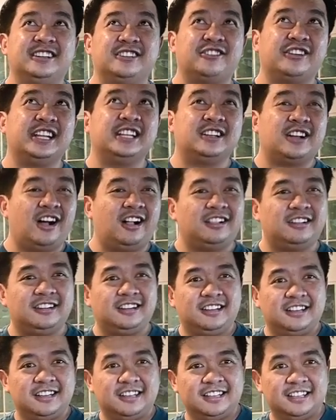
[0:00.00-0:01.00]
green color,
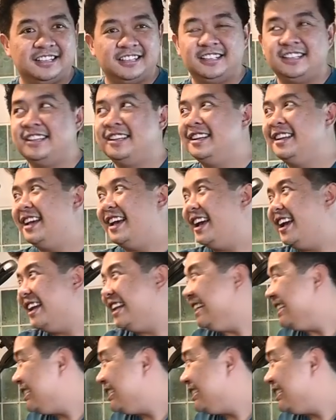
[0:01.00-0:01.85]
and